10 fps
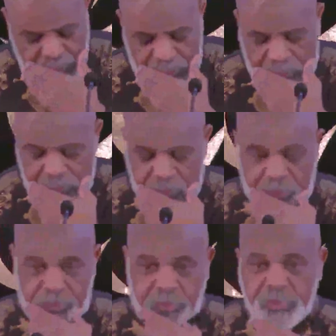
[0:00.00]

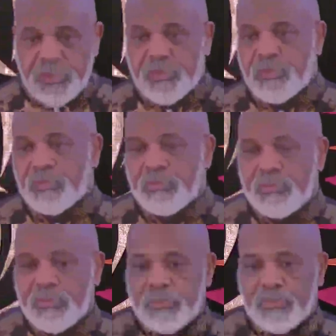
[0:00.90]
Jesus
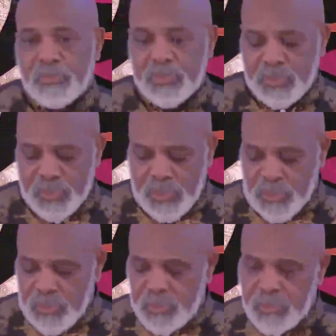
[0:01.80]

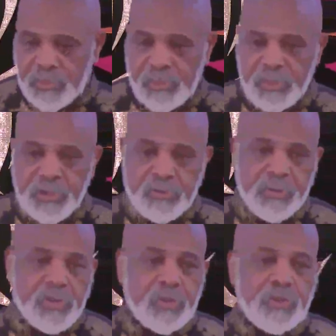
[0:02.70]
said, it is
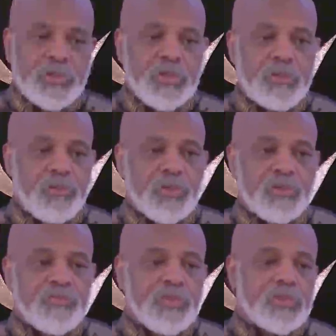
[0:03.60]
recorded in one
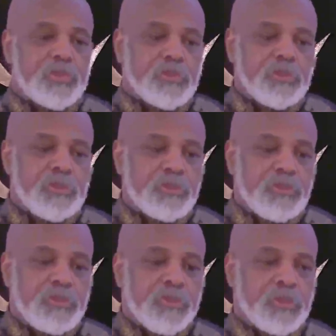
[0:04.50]
of his
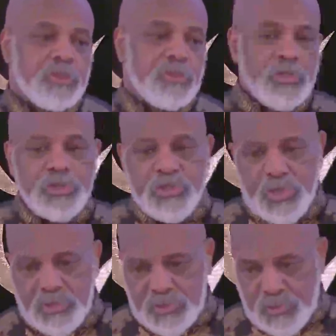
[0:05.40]
teachings,